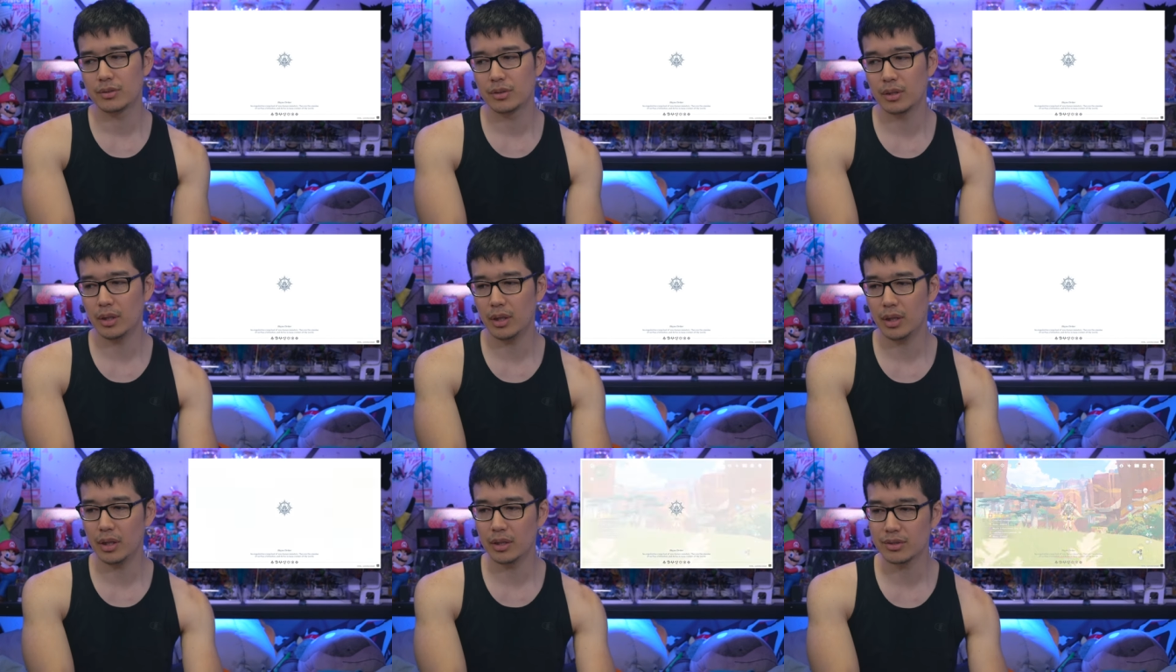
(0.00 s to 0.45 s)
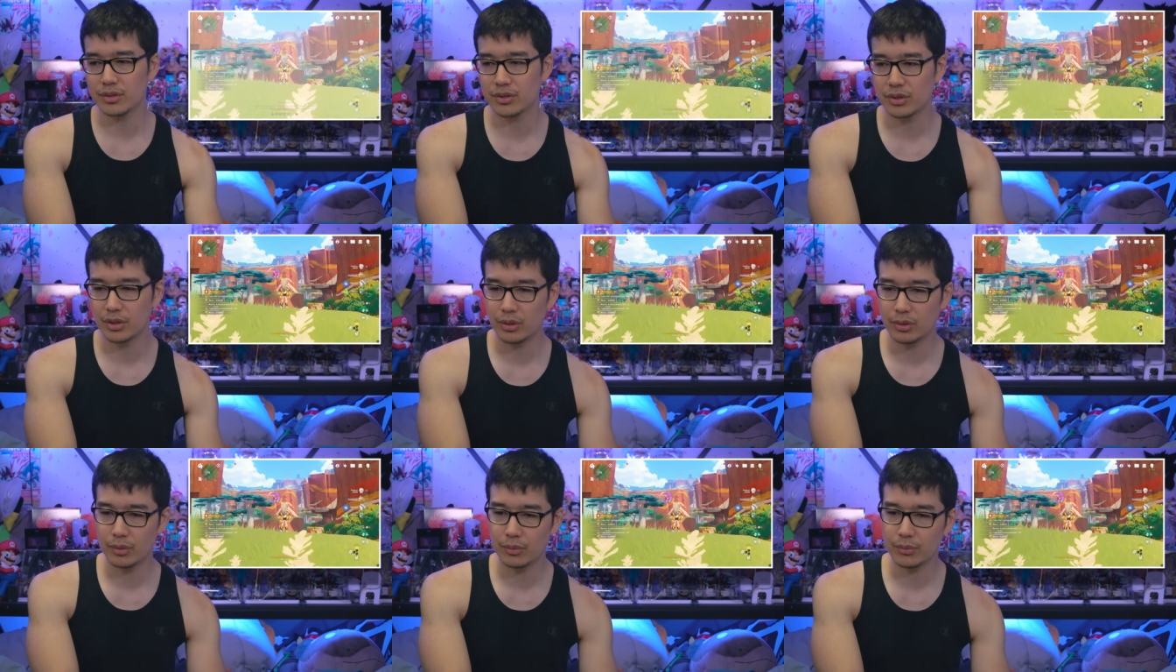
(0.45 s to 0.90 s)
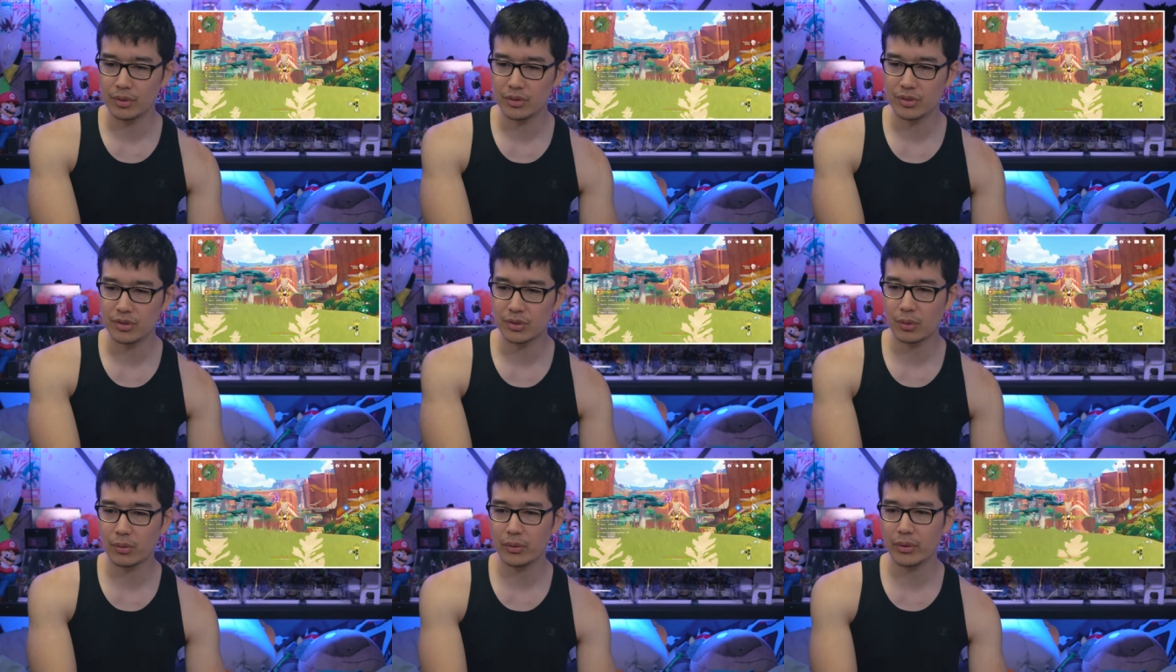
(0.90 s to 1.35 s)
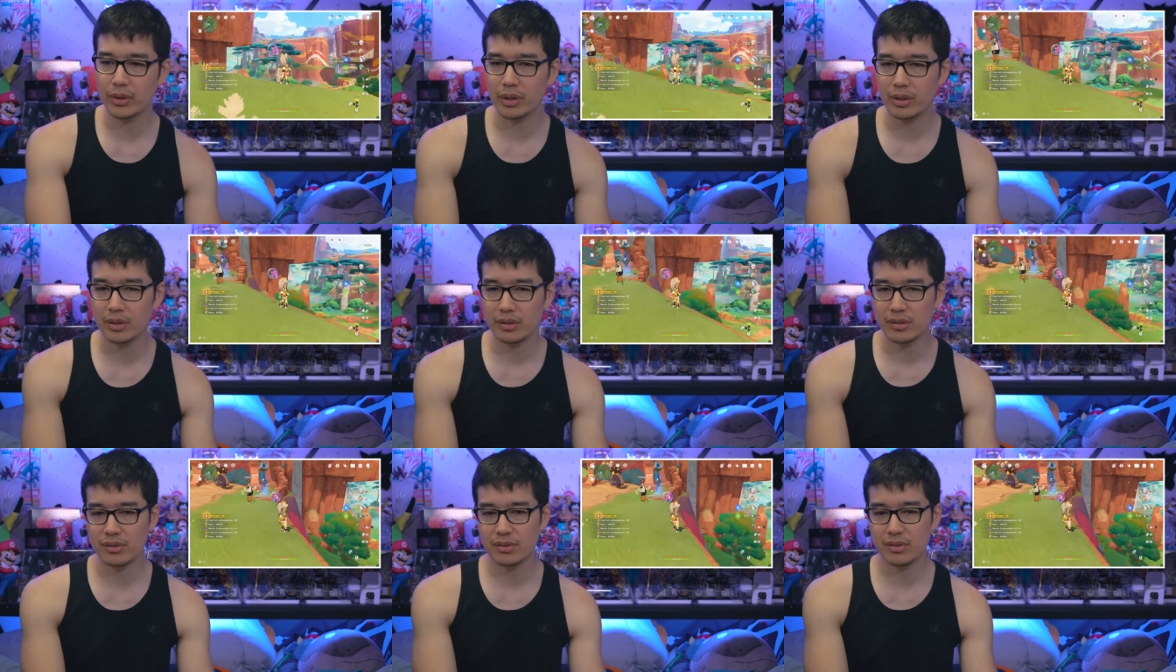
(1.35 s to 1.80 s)
Uh, so the
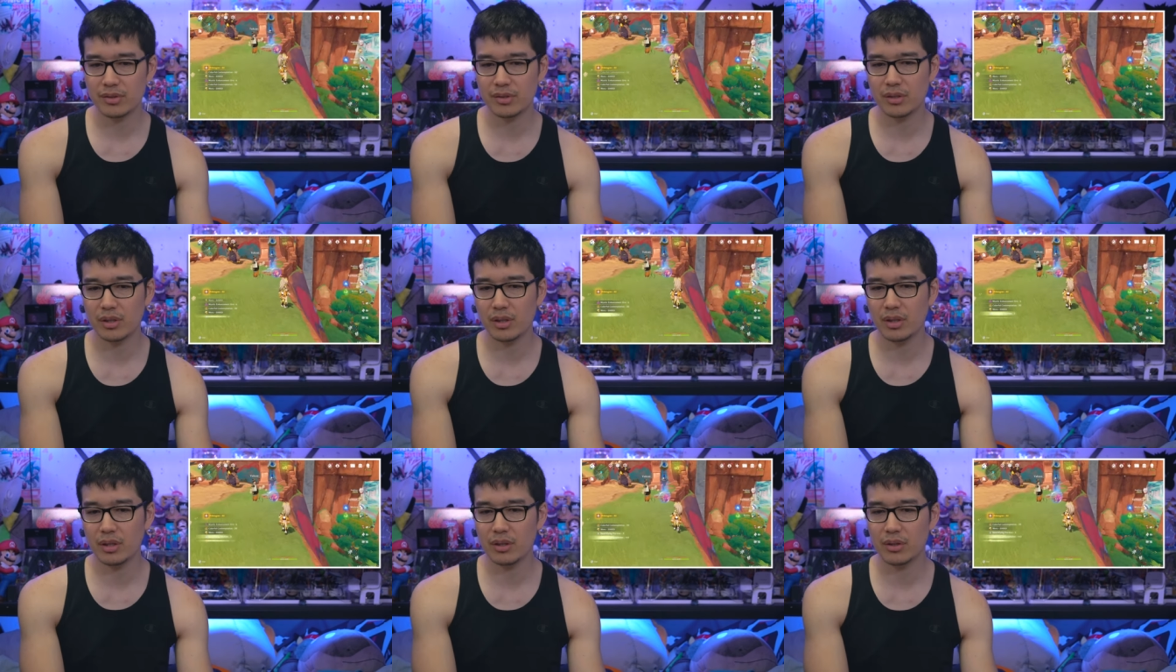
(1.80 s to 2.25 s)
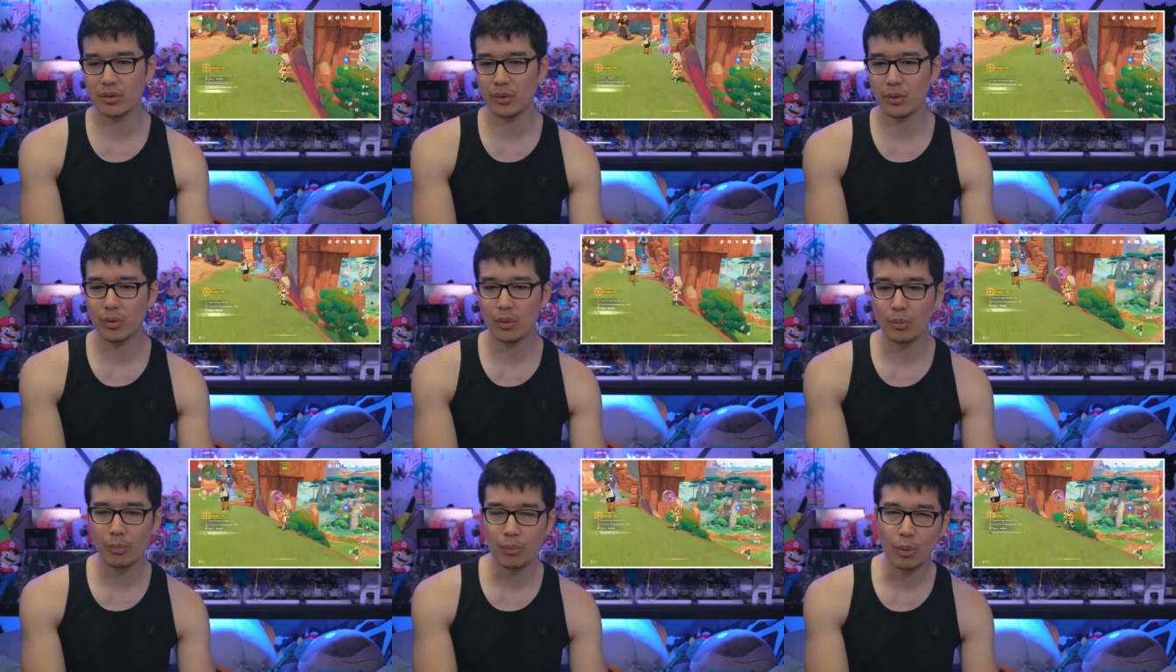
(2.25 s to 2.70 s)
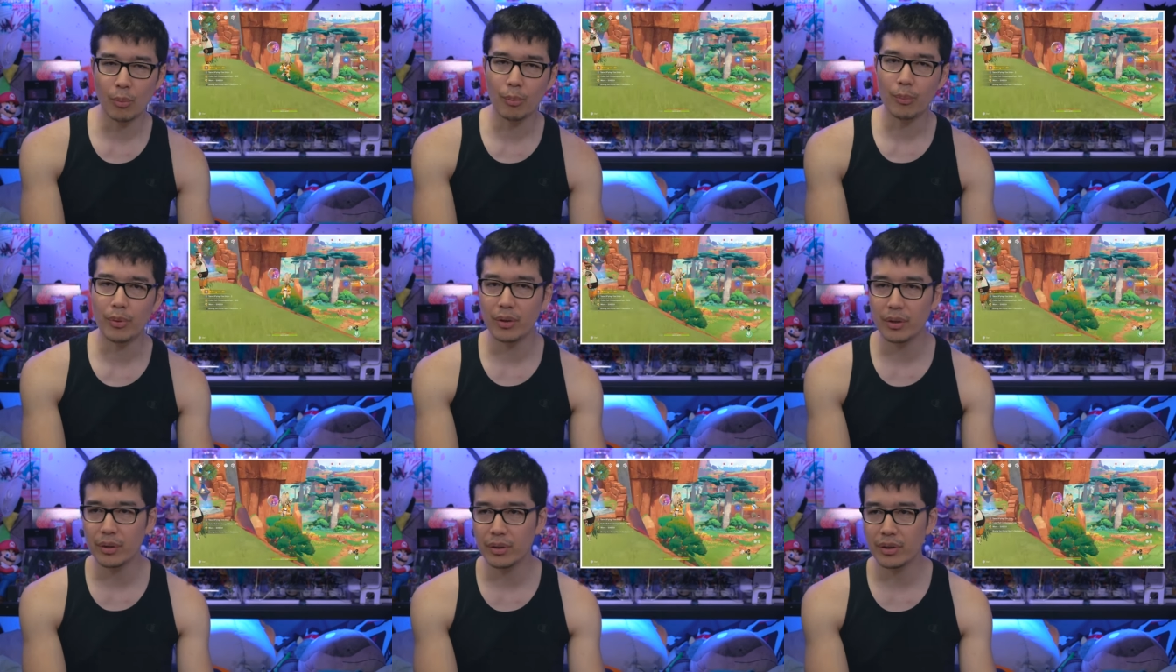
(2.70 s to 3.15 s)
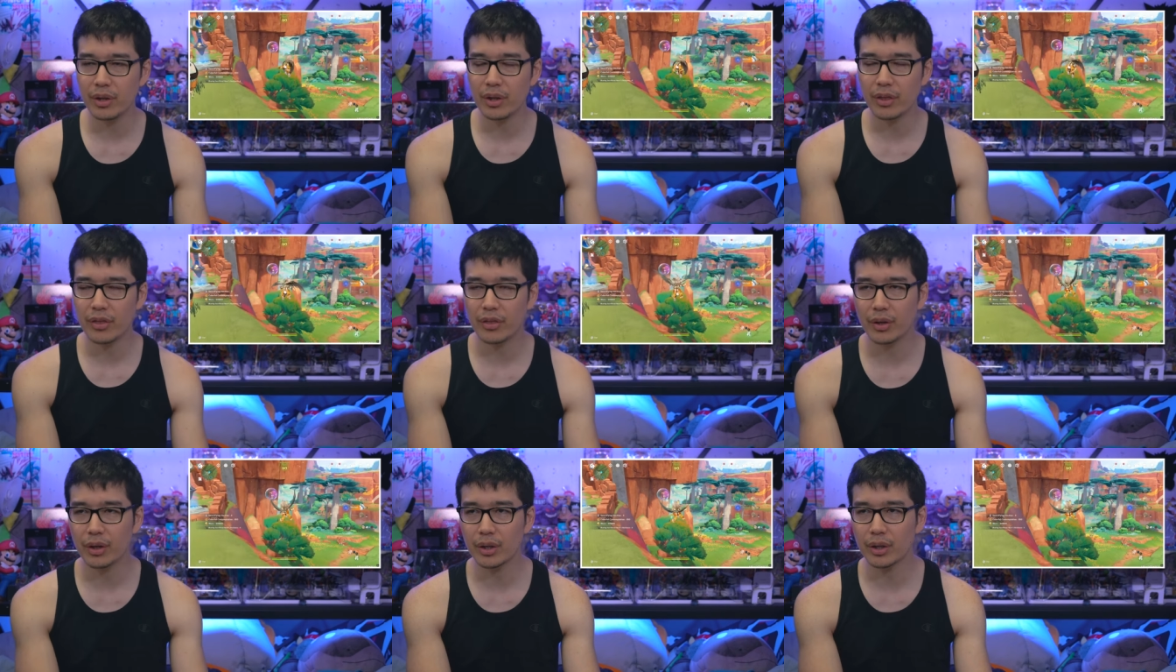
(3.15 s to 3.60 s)
Saurians and the whole mobility
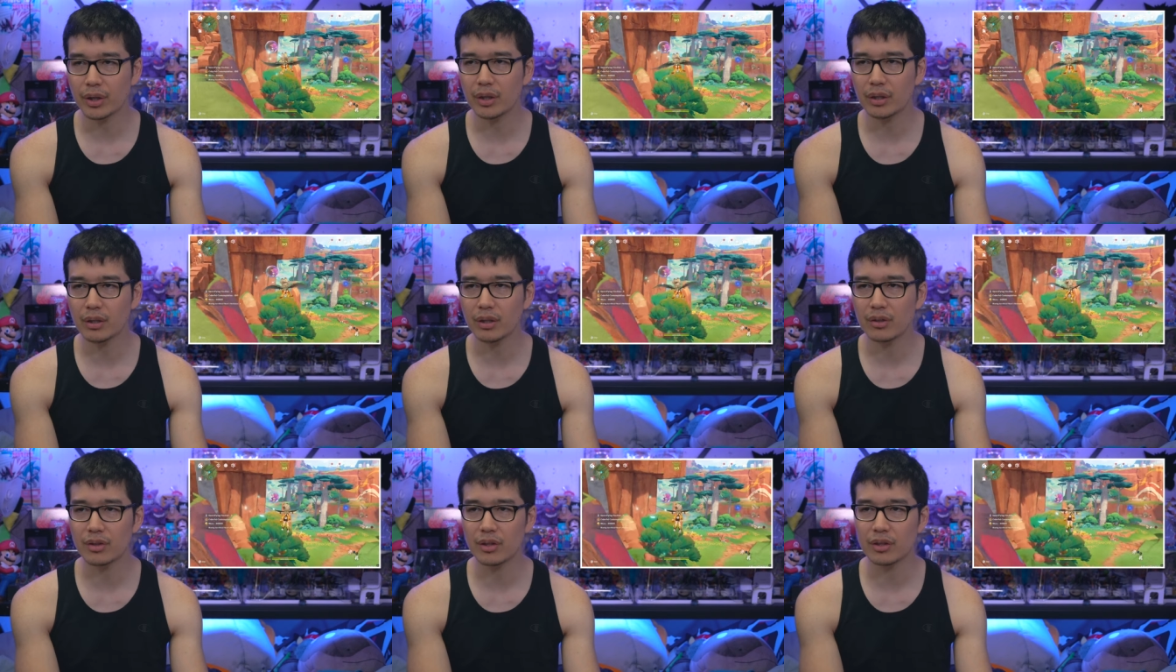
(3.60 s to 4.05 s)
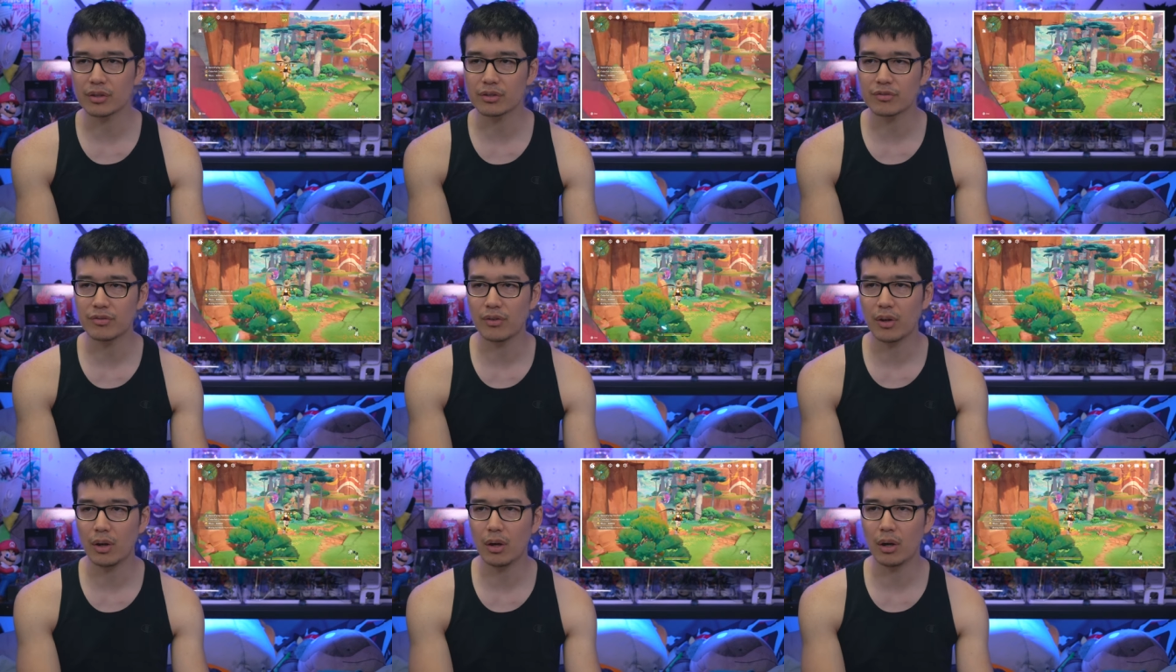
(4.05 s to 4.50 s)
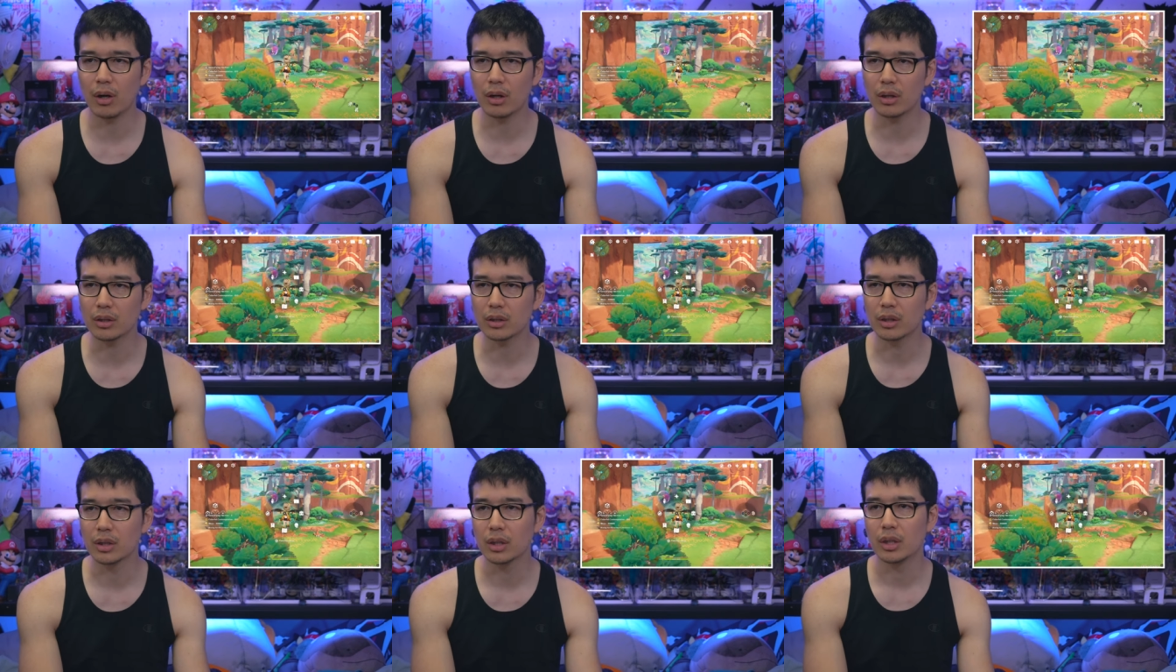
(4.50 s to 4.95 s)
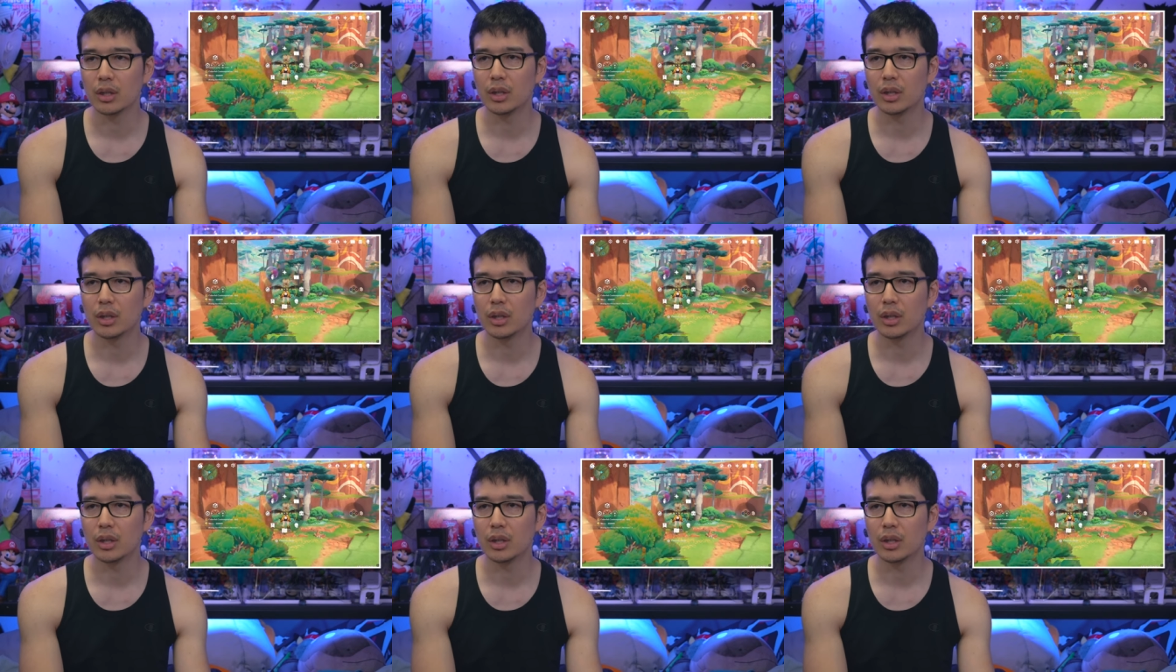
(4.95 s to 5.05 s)
thing thus far